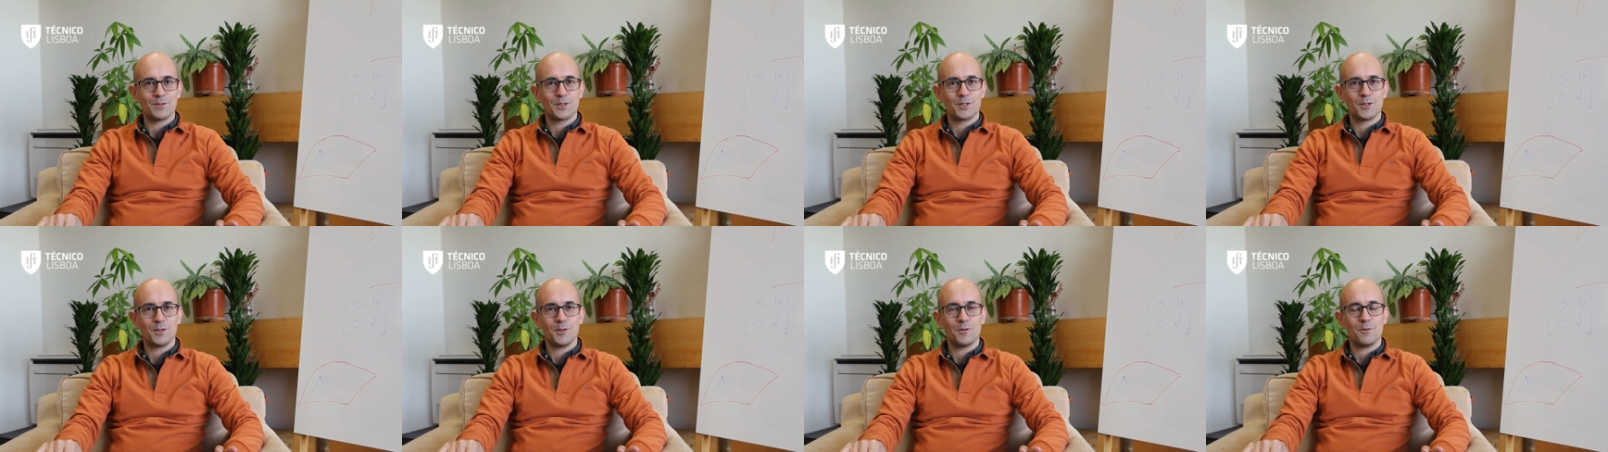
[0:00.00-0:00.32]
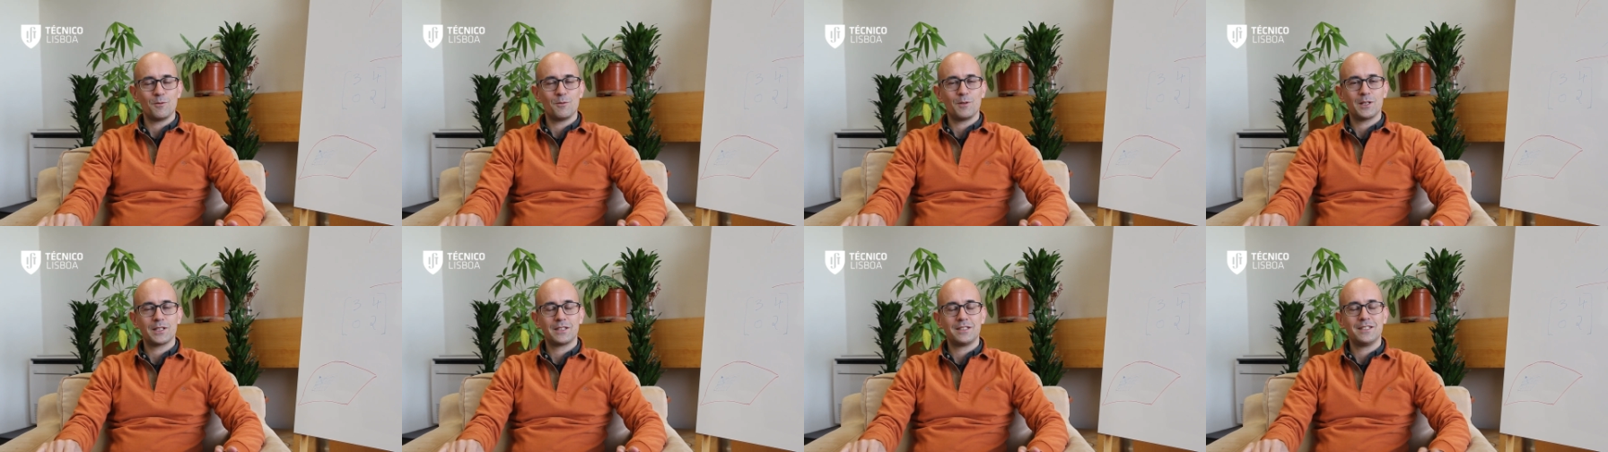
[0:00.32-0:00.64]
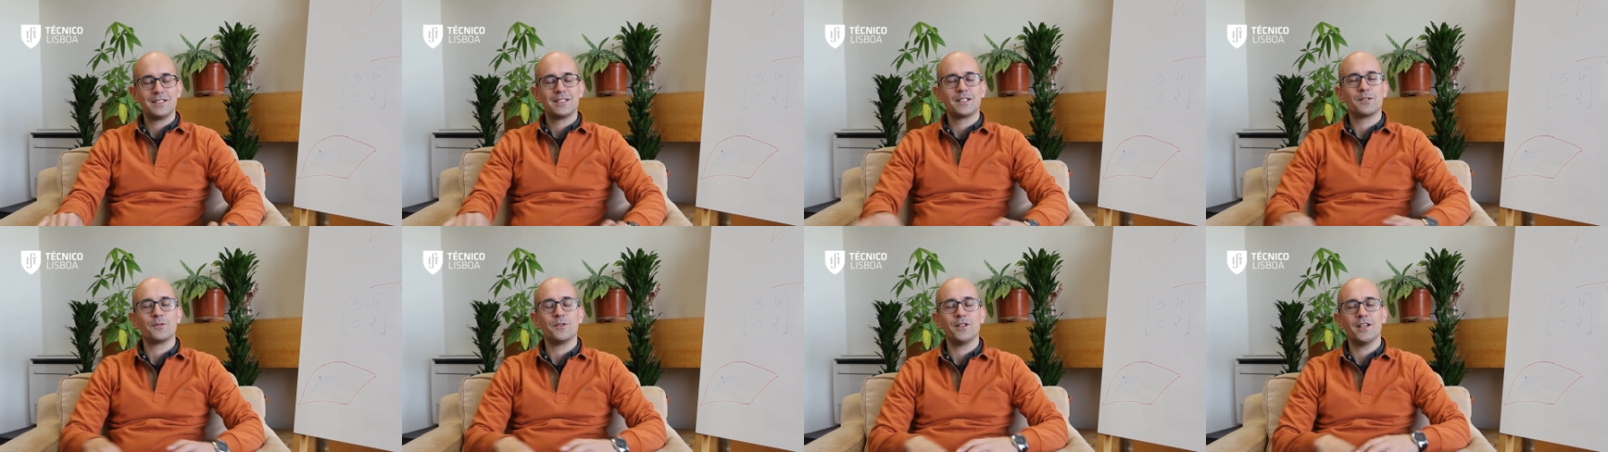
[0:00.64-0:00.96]
So what
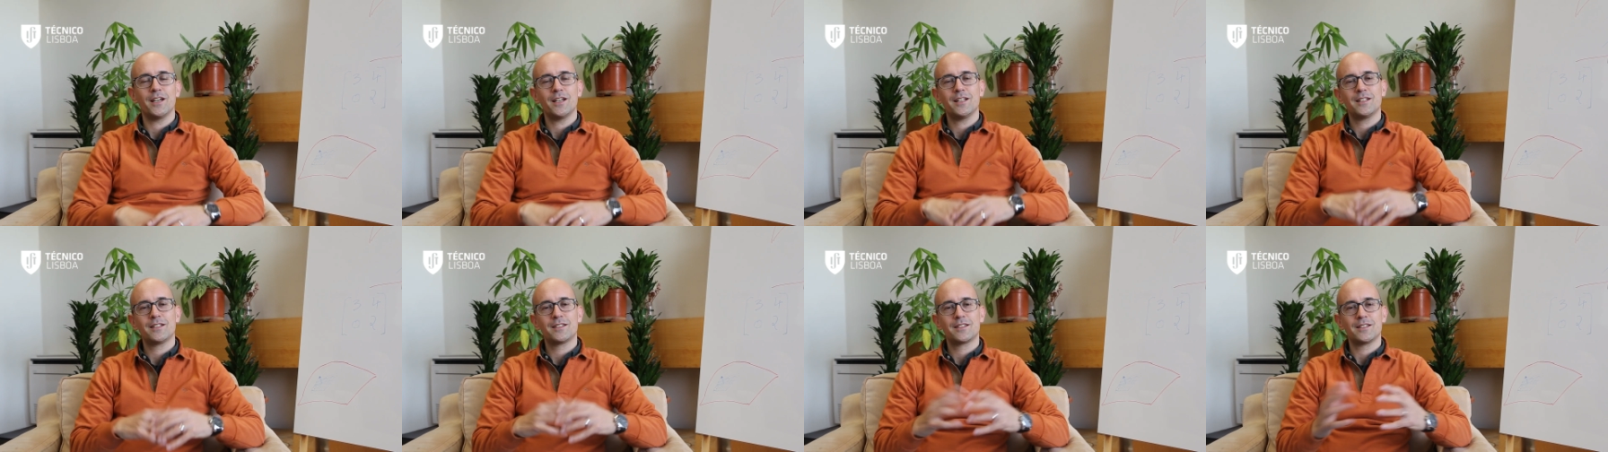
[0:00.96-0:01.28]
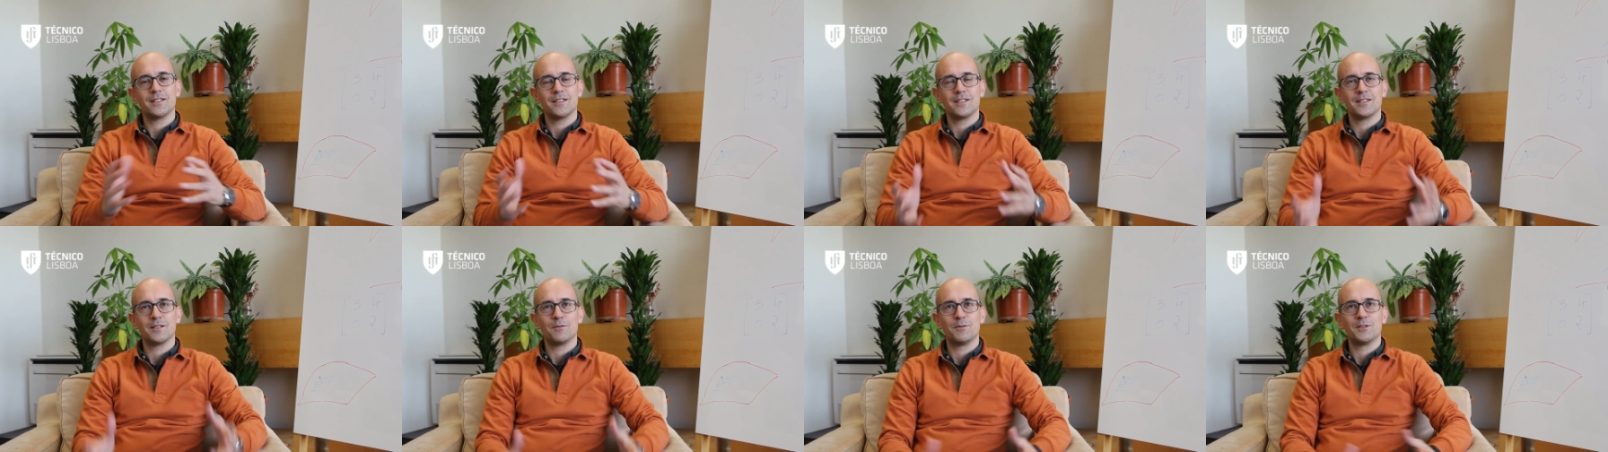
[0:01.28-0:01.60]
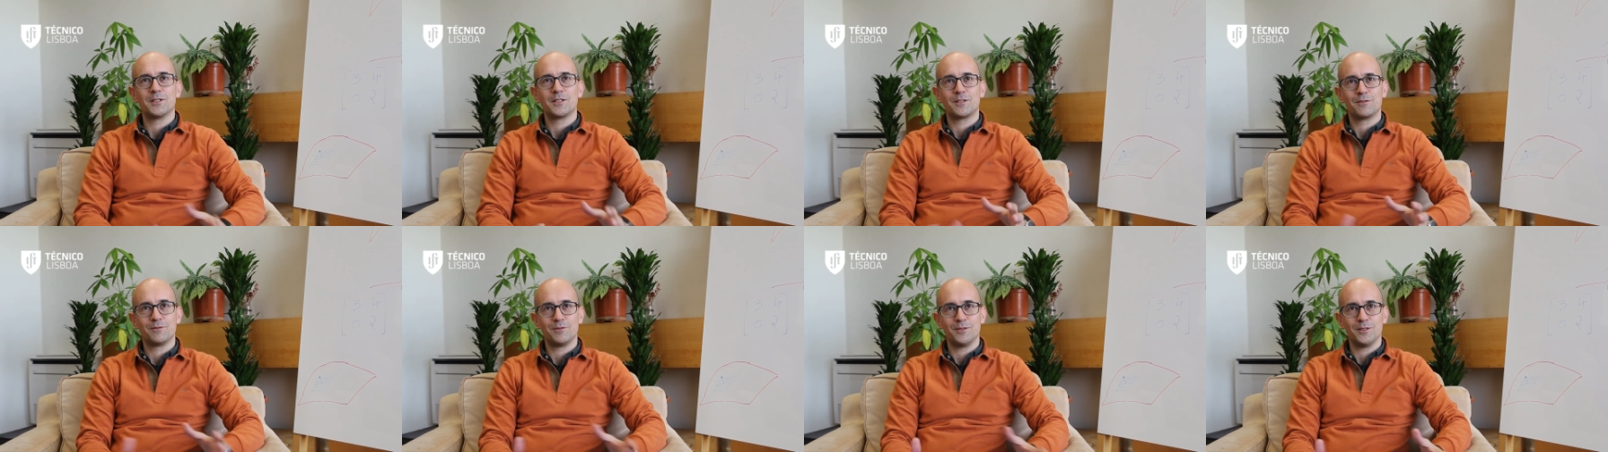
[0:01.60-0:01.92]
this creates is a
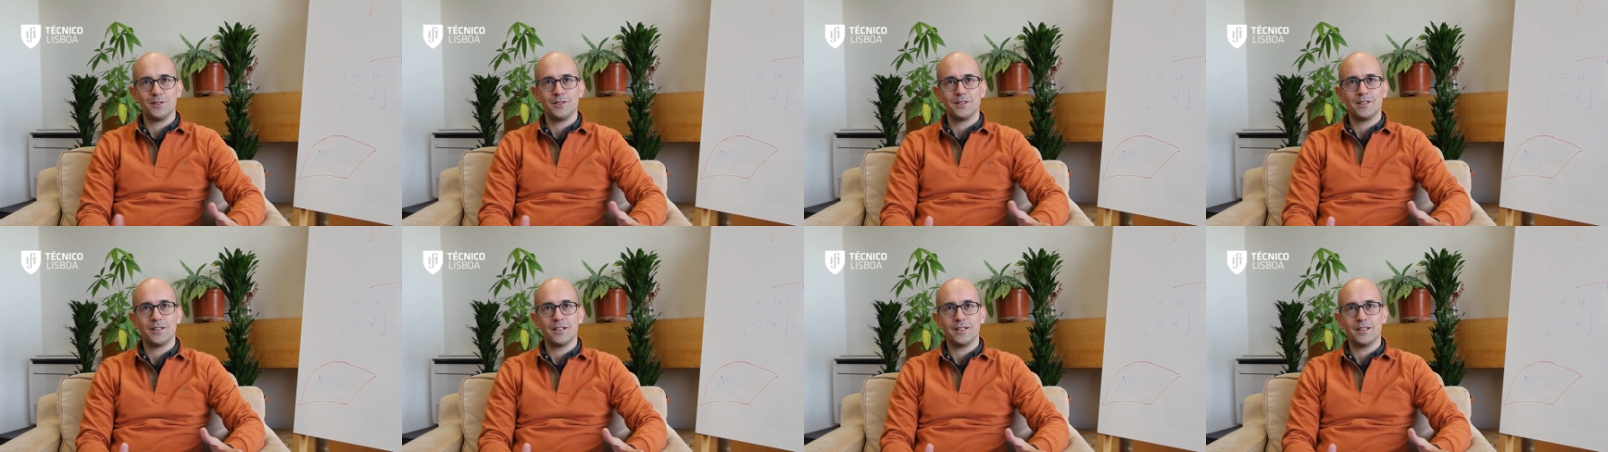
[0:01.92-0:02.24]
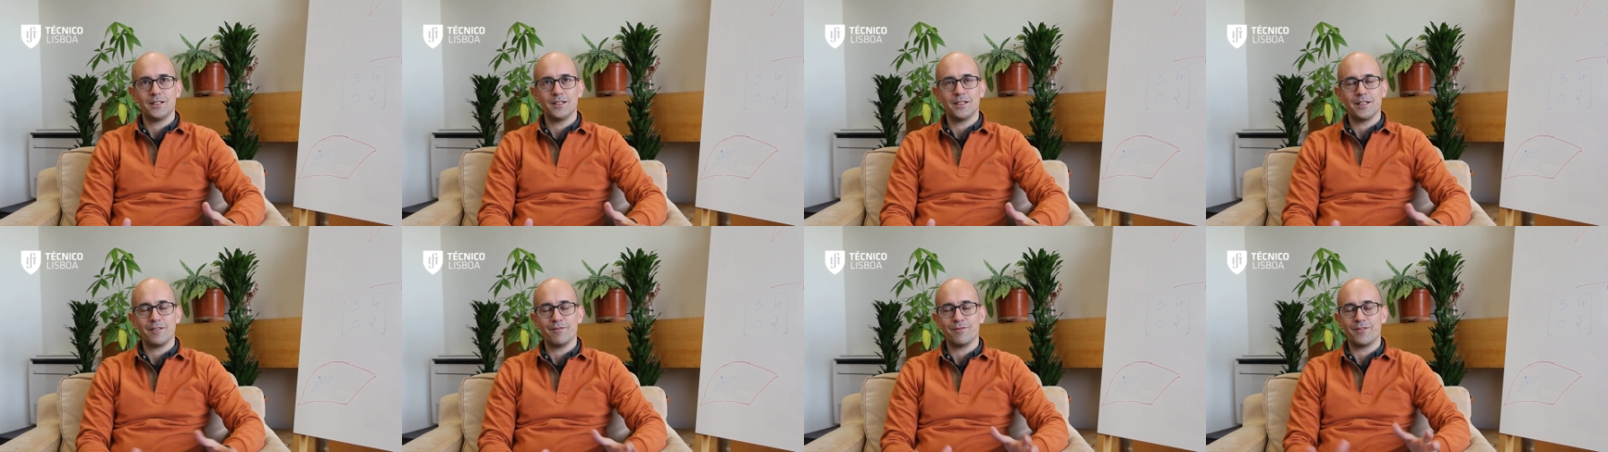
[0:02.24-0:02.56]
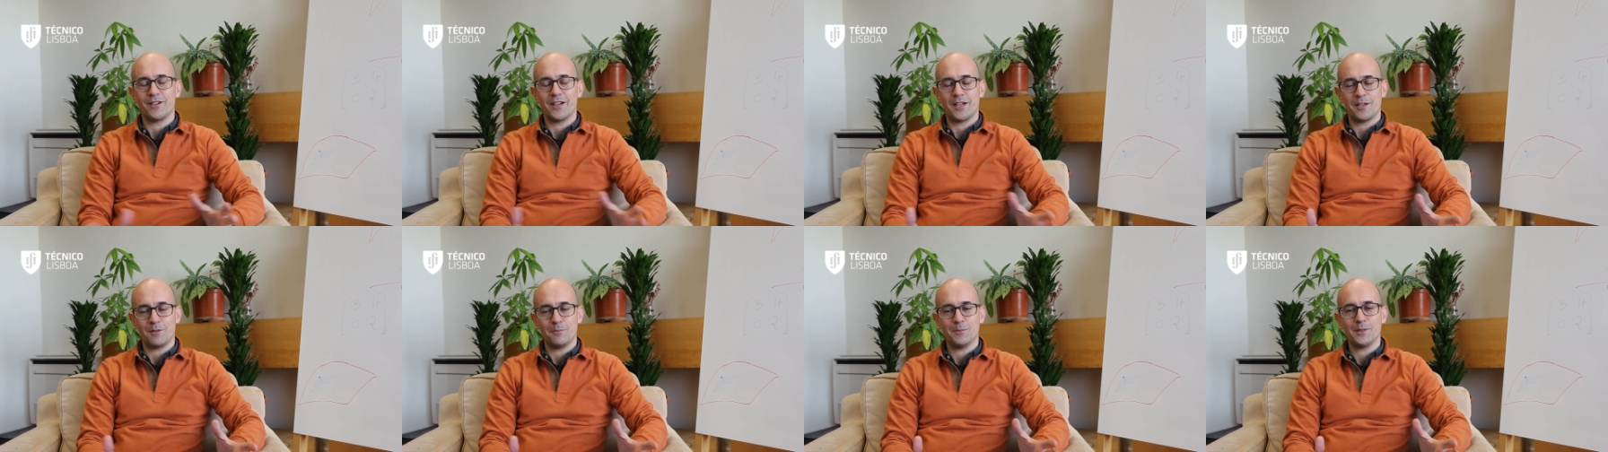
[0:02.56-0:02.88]
wonderful
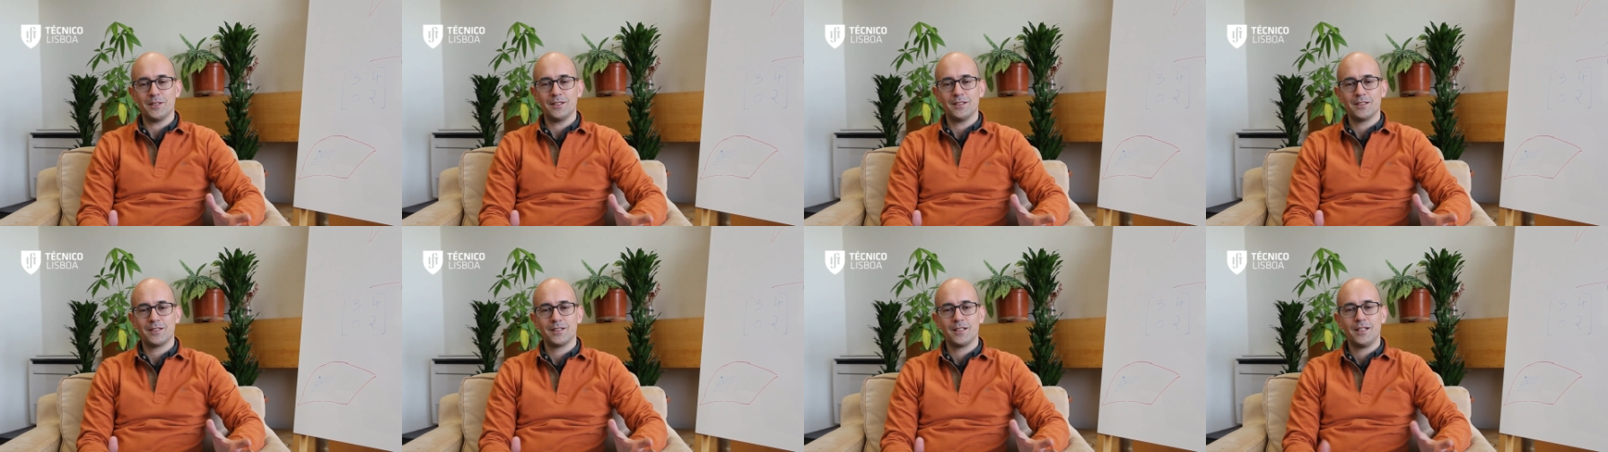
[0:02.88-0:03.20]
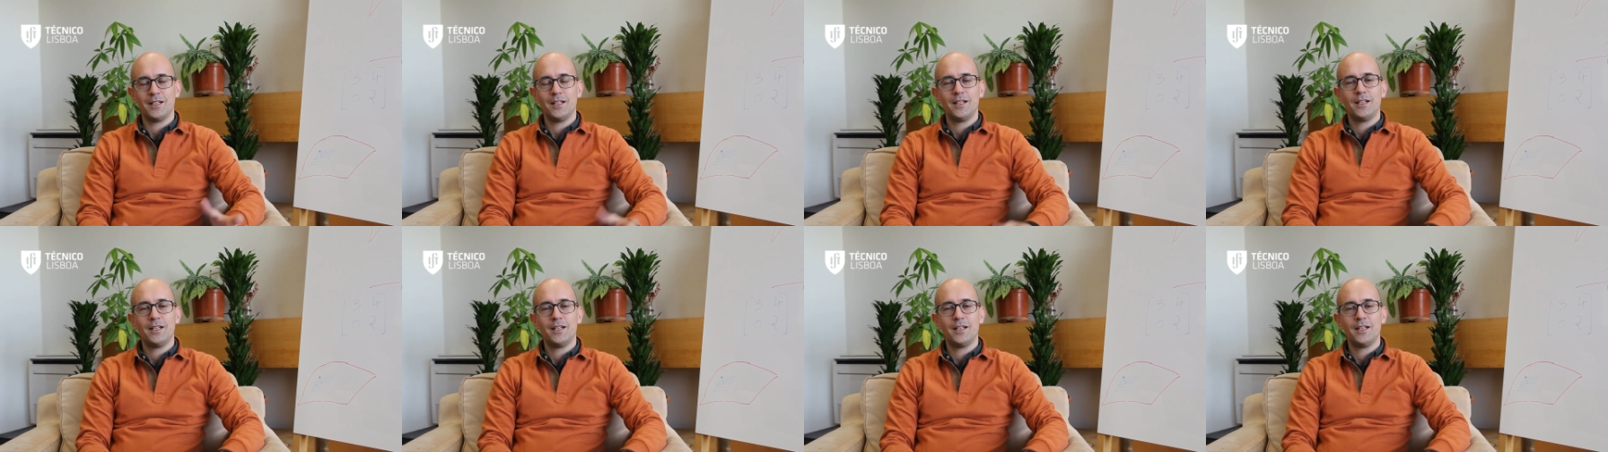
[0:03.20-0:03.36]
environment